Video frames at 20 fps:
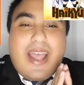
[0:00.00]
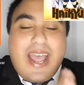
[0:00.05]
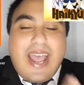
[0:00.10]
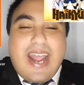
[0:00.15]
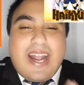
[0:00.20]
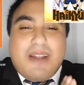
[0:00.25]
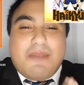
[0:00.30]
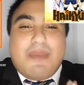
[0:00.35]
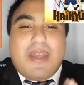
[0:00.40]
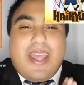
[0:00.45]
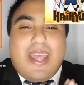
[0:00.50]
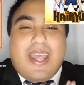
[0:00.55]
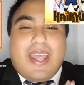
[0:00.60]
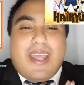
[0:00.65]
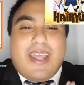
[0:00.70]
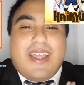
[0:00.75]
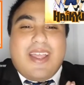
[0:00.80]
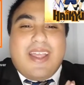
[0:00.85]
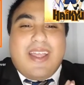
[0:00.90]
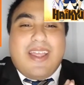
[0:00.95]

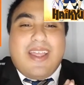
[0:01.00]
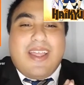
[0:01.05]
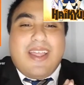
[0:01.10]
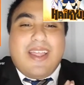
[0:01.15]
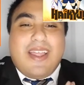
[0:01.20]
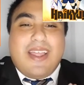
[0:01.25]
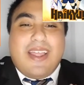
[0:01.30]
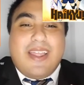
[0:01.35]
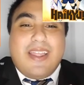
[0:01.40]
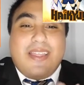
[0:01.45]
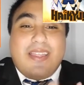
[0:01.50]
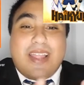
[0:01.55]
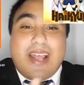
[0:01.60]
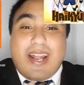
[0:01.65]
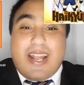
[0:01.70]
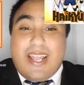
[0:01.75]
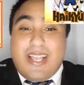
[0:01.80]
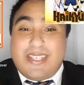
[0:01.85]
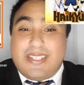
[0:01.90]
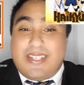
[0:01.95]
anime
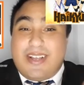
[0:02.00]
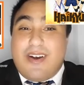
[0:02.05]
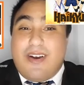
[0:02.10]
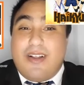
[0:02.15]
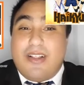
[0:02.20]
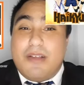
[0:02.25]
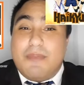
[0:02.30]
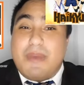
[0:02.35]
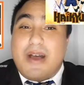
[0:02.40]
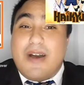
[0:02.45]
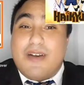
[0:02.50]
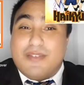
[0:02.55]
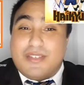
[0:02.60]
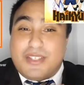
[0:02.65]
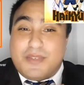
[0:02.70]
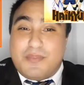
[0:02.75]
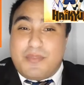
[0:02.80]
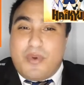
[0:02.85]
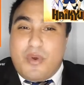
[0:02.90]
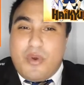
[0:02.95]
that is all about
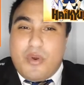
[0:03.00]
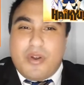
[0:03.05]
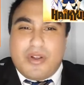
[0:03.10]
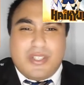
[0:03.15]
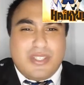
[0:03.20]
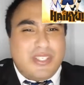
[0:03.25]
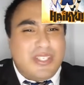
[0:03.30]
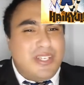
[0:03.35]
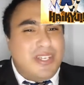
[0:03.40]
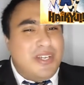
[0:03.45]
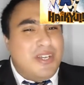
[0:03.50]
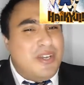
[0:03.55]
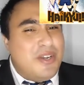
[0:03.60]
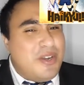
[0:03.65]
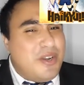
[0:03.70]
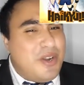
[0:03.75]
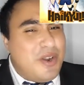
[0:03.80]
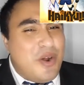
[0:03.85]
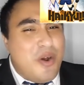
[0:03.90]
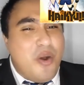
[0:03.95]
sports.
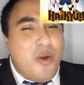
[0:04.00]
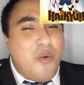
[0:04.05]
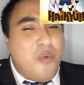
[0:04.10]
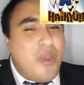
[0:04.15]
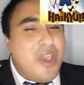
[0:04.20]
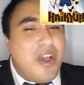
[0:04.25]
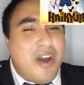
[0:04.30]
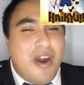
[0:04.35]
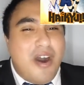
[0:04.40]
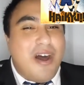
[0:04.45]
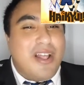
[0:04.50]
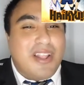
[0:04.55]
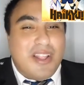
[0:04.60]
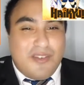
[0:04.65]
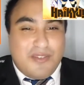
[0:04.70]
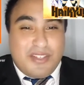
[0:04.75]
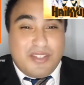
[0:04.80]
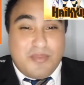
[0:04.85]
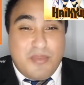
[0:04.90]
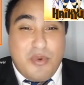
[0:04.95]
You know, we all
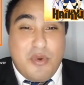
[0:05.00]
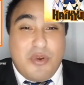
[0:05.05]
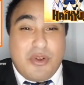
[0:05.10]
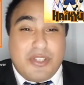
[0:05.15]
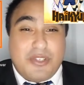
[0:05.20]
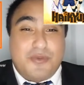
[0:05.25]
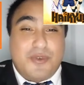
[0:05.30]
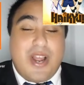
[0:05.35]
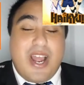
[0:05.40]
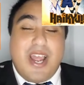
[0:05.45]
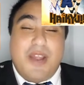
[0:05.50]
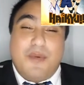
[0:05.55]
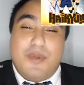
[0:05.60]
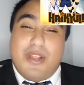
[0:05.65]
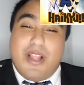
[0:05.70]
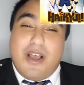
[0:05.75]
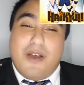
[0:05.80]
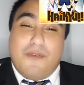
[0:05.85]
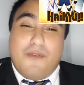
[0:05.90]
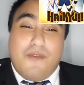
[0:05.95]
love sports, right? We
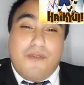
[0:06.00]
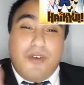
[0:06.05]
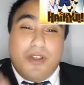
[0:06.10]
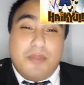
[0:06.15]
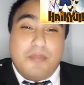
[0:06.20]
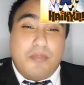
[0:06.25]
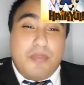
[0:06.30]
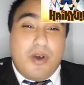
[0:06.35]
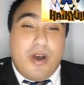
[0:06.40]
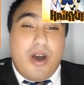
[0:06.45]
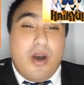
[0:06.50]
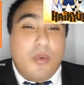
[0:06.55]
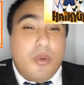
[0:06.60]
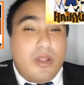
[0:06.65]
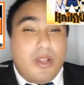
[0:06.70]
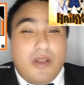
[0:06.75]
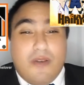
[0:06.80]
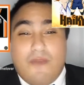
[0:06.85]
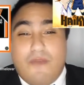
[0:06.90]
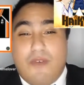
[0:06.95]
love football,
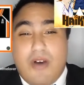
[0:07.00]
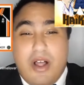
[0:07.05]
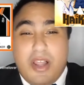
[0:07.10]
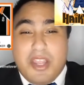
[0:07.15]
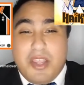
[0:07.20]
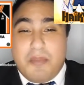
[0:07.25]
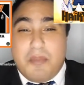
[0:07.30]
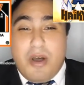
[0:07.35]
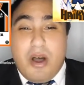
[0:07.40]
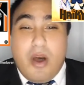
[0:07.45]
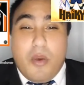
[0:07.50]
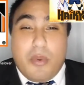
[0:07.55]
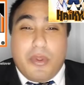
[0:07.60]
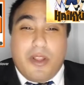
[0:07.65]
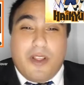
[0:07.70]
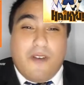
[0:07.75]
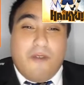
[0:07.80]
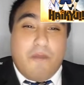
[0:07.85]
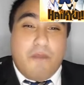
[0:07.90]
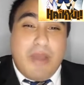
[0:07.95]
we love volleyball, we
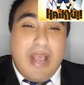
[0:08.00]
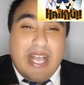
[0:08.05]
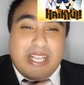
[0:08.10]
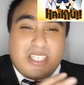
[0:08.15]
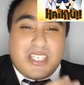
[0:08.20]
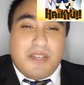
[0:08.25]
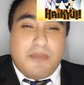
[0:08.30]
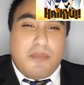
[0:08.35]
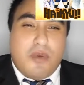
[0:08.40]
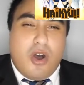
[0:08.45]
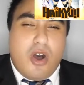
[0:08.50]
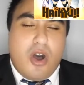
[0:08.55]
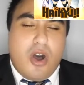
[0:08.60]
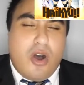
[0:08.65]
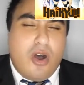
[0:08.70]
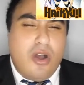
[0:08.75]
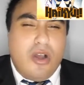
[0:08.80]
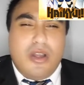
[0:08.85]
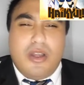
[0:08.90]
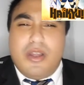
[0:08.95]
love
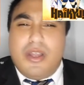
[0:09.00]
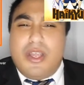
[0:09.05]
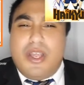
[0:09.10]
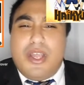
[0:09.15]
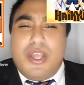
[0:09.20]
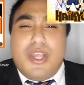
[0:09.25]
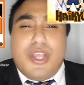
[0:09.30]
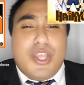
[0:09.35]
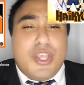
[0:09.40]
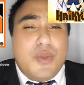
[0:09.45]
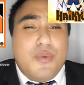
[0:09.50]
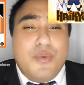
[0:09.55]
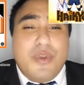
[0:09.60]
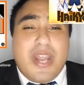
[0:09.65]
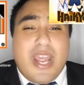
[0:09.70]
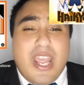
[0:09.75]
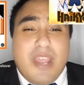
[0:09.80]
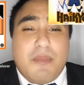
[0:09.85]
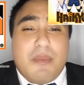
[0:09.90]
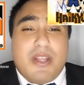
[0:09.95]
basketball, you
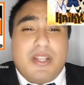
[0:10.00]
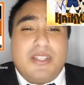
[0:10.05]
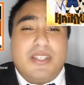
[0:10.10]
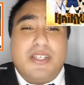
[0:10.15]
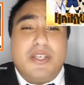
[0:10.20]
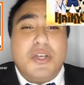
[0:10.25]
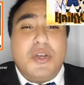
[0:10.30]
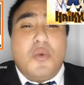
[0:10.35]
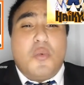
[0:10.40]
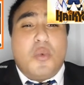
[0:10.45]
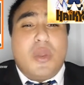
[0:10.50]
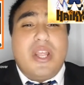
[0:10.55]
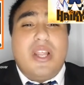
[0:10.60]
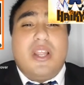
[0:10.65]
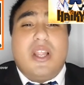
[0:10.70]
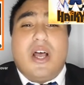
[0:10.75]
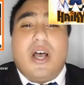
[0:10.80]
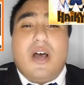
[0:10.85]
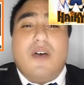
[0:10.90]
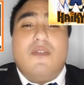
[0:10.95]
name it. We
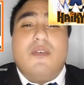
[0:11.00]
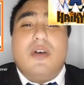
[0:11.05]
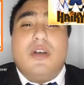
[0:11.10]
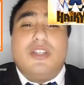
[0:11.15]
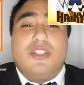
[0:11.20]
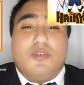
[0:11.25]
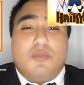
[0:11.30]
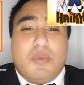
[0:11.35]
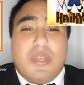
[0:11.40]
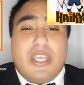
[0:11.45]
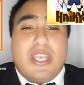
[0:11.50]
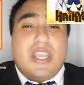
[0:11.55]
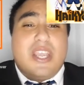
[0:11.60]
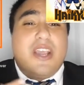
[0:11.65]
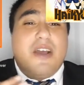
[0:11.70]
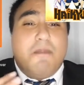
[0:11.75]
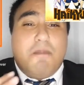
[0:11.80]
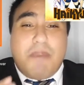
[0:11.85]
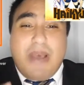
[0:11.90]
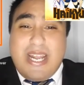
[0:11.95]
love to be
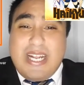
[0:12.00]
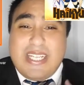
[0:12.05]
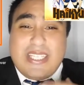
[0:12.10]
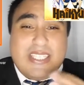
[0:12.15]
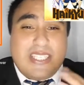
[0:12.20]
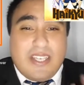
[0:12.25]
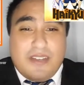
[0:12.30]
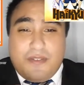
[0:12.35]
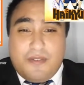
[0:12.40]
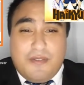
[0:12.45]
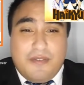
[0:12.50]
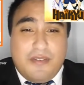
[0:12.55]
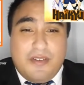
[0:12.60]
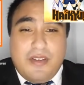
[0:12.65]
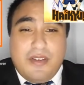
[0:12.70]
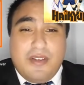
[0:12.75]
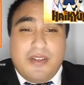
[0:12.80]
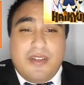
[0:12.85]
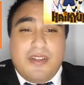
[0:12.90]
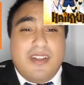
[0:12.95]
competitive.
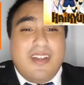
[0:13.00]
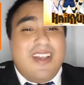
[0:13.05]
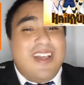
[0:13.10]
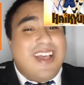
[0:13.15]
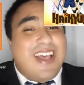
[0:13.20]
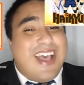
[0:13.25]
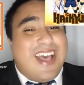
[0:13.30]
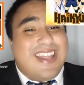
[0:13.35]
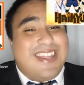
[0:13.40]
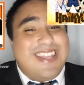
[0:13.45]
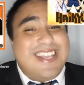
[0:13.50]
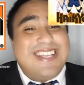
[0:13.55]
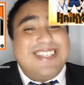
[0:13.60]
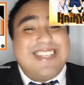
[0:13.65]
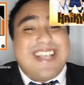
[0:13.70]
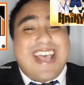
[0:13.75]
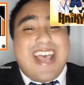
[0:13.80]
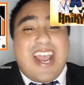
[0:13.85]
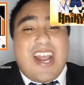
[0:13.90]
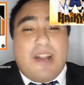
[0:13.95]
And
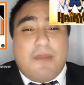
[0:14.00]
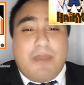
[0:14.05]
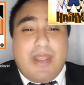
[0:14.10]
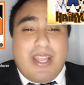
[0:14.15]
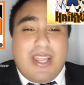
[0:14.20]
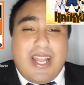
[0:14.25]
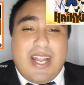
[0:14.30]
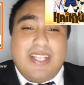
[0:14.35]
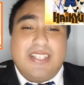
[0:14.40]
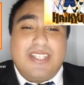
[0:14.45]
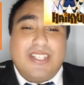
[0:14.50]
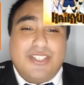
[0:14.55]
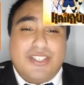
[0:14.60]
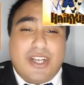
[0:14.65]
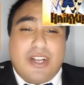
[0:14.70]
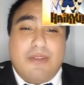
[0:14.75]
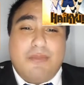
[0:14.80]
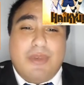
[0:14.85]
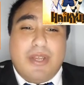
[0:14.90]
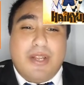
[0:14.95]
this anime, ladies and
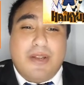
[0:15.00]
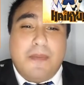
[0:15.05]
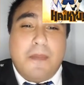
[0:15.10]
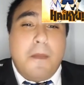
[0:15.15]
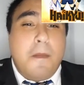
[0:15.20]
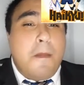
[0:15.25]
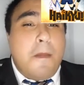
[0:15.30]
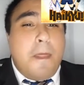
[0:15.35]
gentlemen,